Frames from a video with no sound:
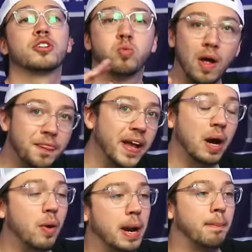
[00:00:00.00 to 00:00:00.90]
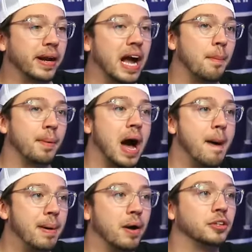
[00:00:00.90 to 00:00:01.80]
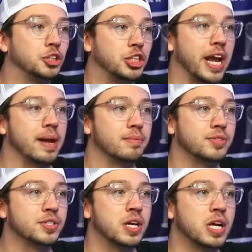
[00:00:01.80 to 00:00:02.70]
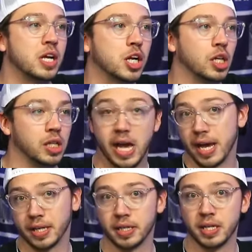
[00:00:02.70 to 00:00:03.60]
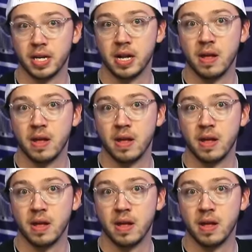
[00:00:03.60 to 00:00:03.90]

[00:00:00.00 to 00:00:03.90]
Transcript: there's one thing I want to bring up about James Click.